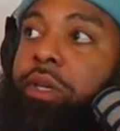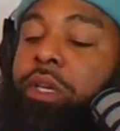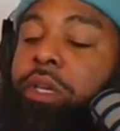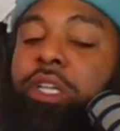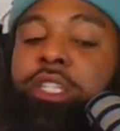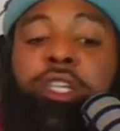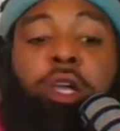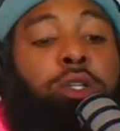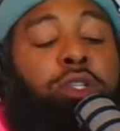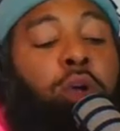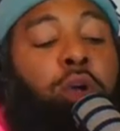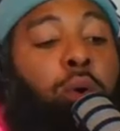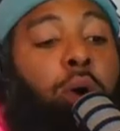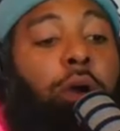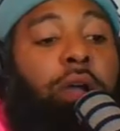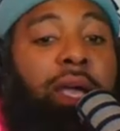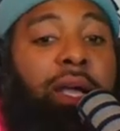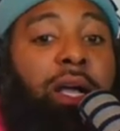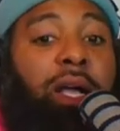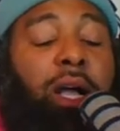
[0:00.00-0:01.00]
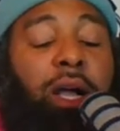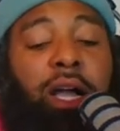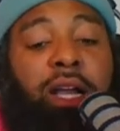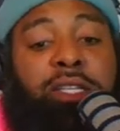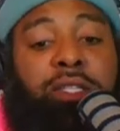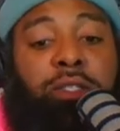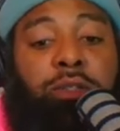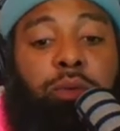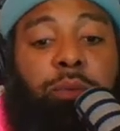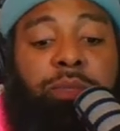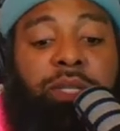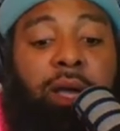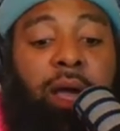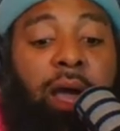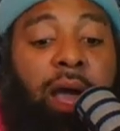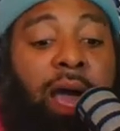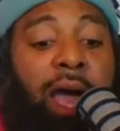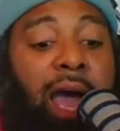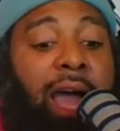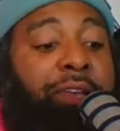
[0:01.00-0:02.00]
so okay. I listen to what I'm saying.
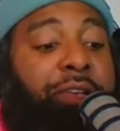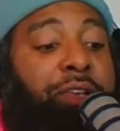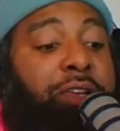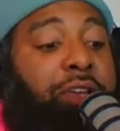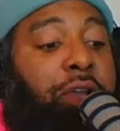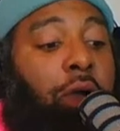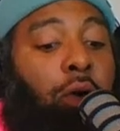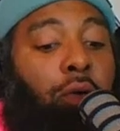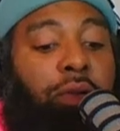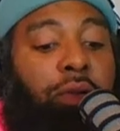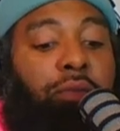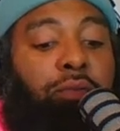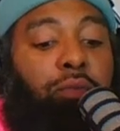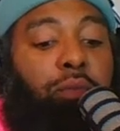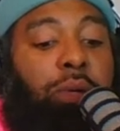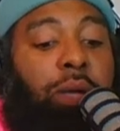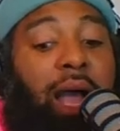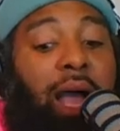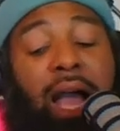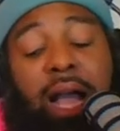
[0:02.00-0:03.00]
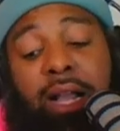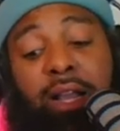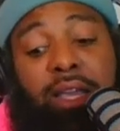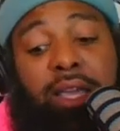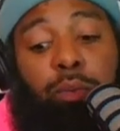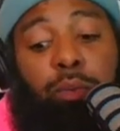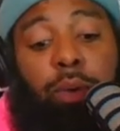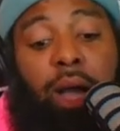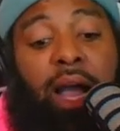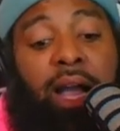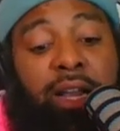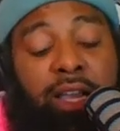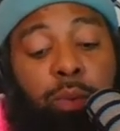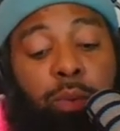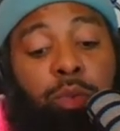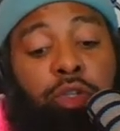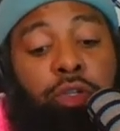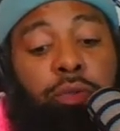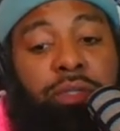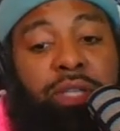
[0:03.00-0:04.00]
I get
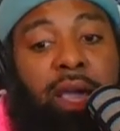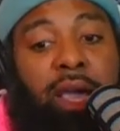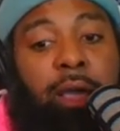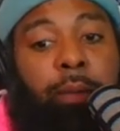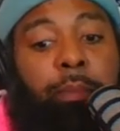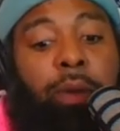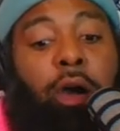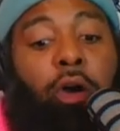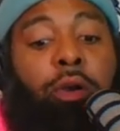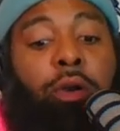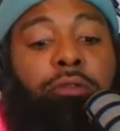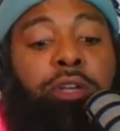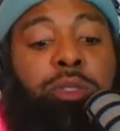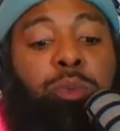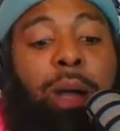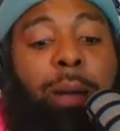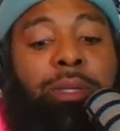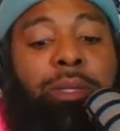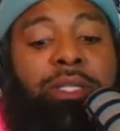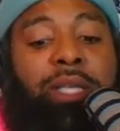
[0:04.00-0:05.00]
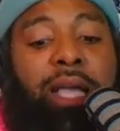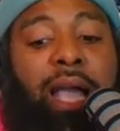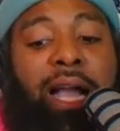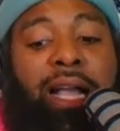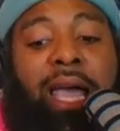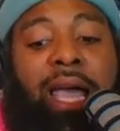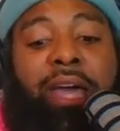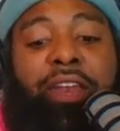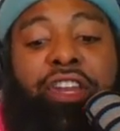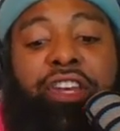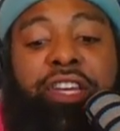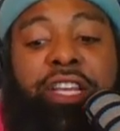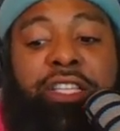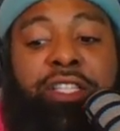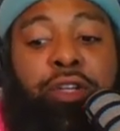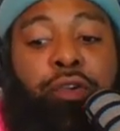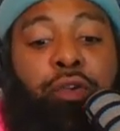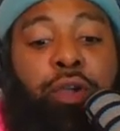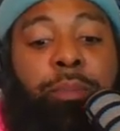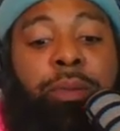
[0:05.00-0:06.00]
what you're saying, but only reason why I'm gonna say I kind of
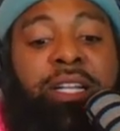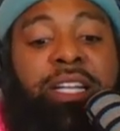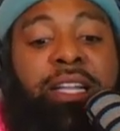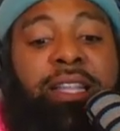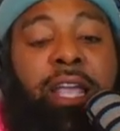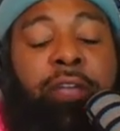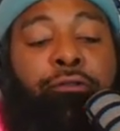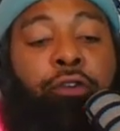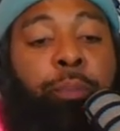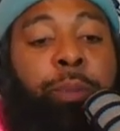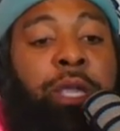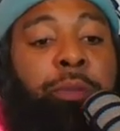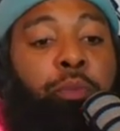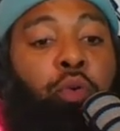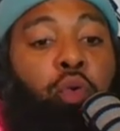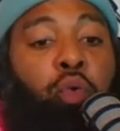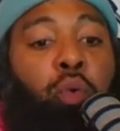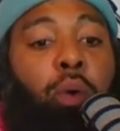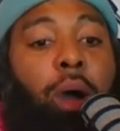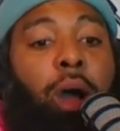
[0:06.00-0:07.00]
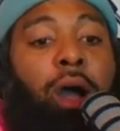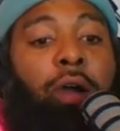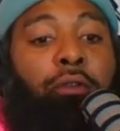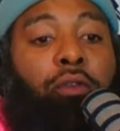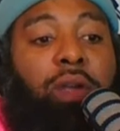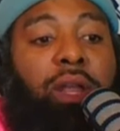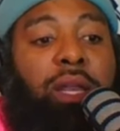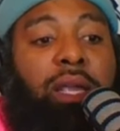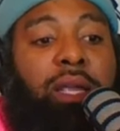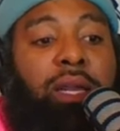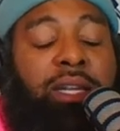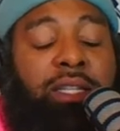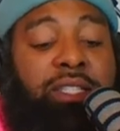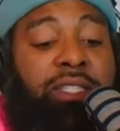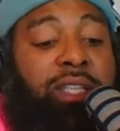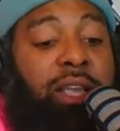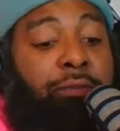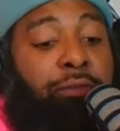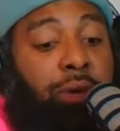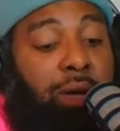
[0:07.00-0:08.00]
disagree because I think for people who are really, let's
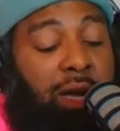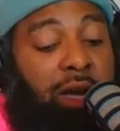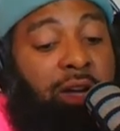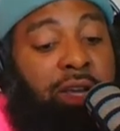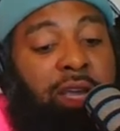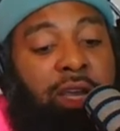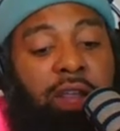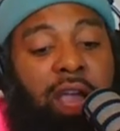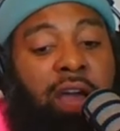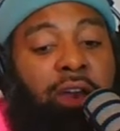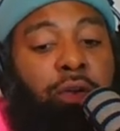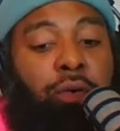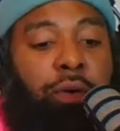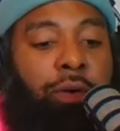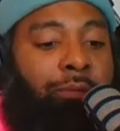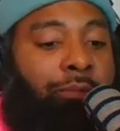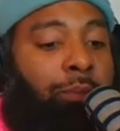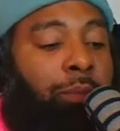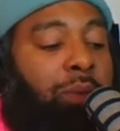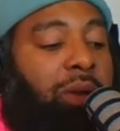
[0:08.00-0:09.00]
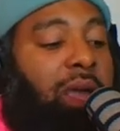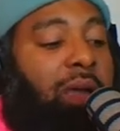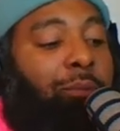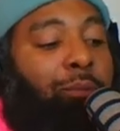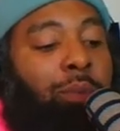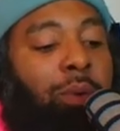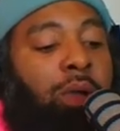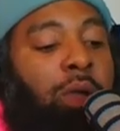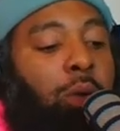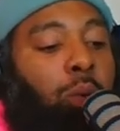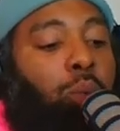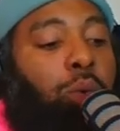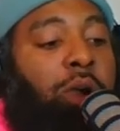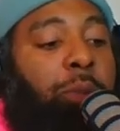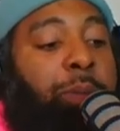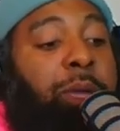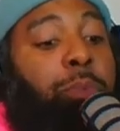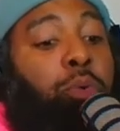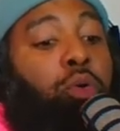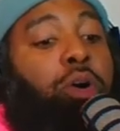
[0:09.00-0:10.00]
say for like again, y'all know that where
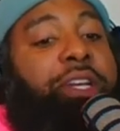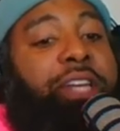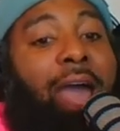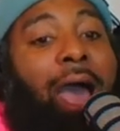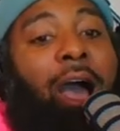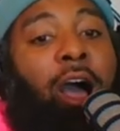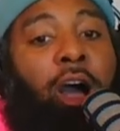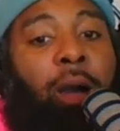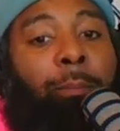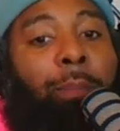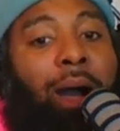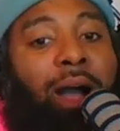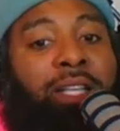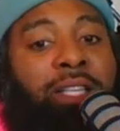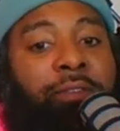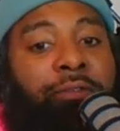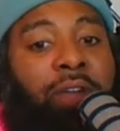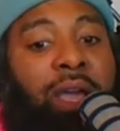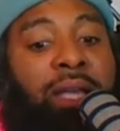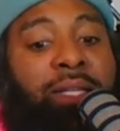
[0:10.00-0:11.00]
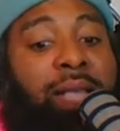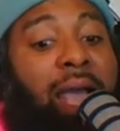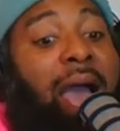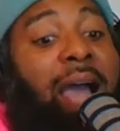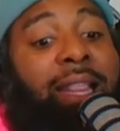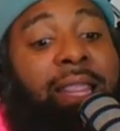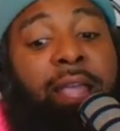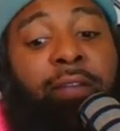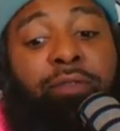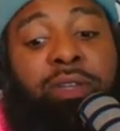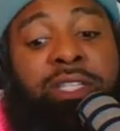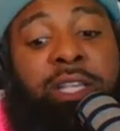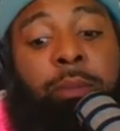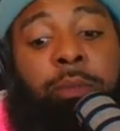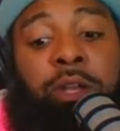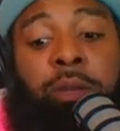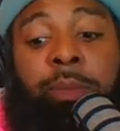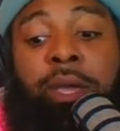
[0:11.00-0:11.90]
people who are diehard boxing fans, I think for some of them